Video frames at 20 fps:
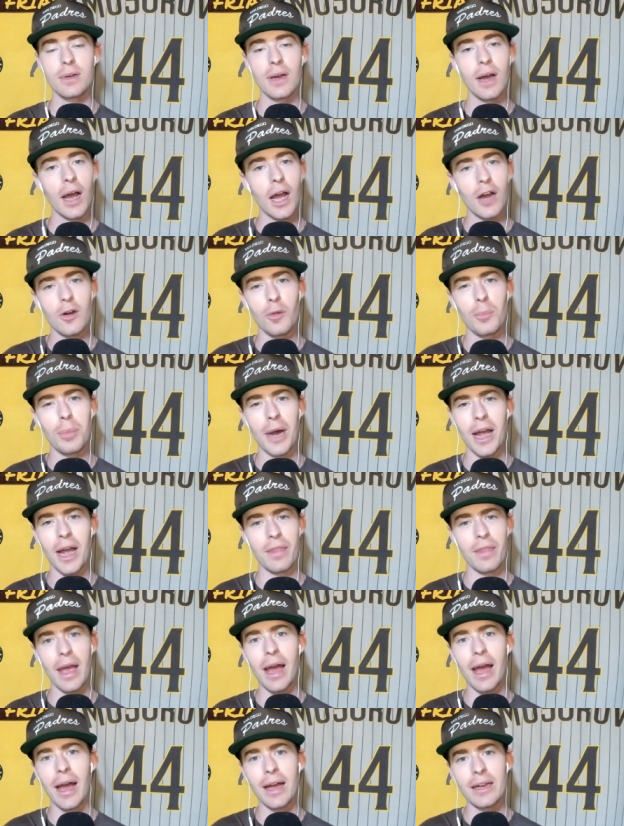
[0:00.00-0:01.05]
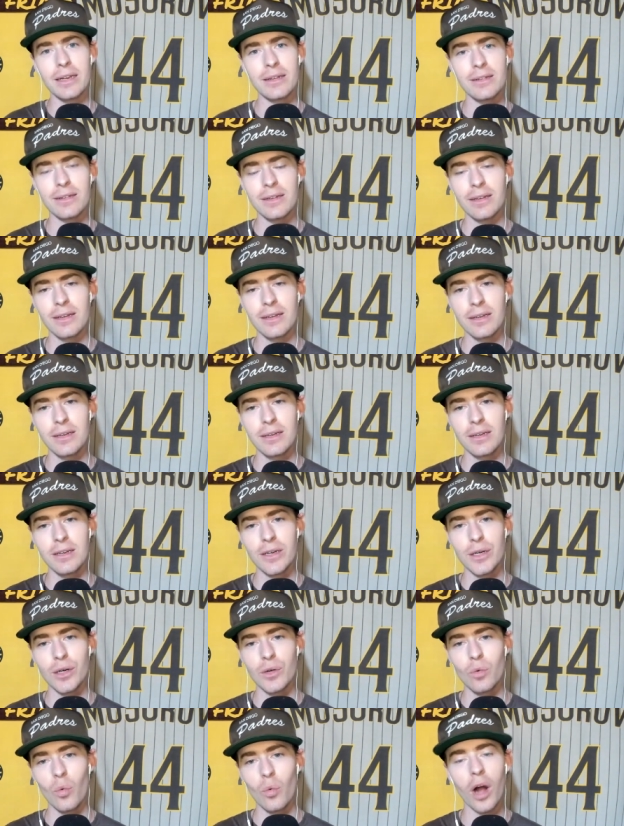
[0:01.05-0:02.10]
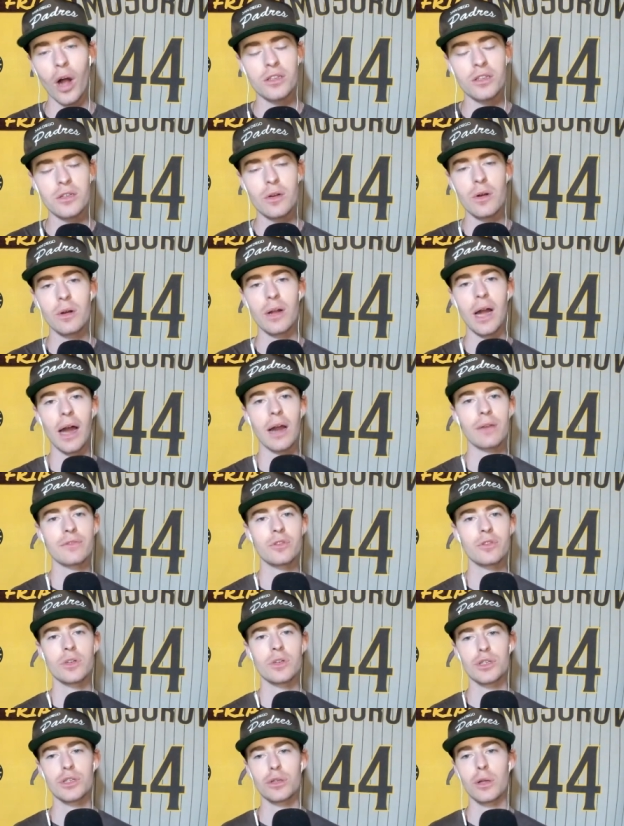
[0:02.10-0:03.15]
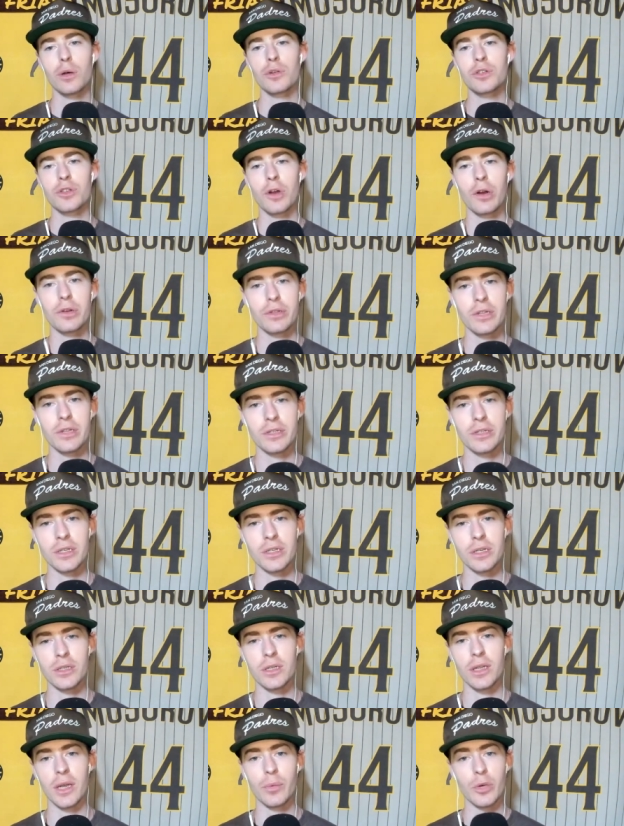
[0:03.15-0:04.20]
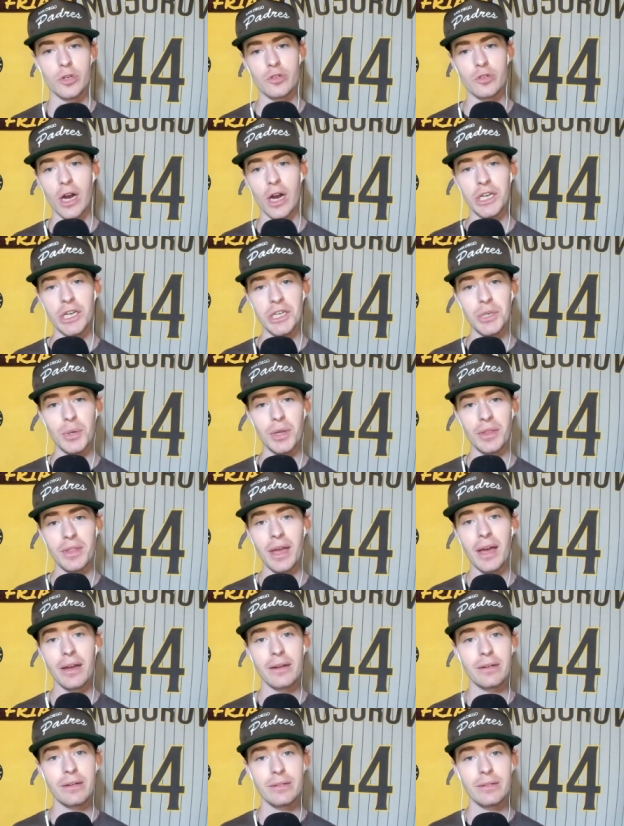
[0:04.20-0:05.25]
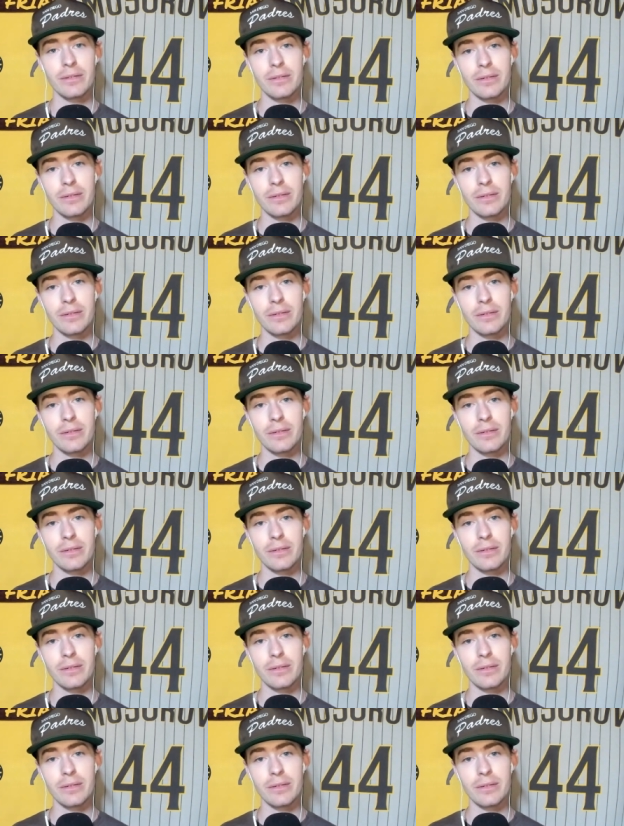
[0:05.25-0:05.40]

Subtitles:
I don't buy that. Juan Soto got off to a slow start this season. They were trying to do it then.